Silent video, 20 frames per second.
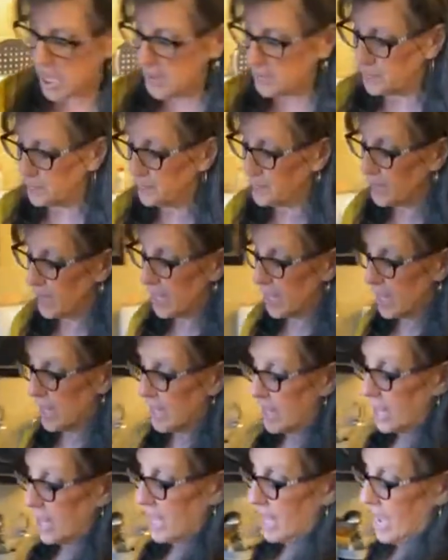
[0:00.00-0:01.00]
Got
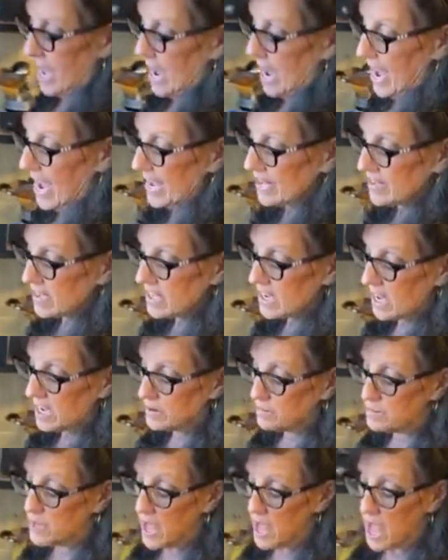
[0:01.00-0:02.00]
onions and peppers.
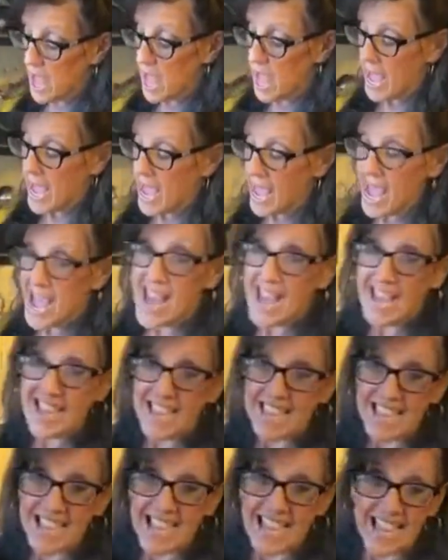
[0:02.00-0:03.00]
Mackenzie.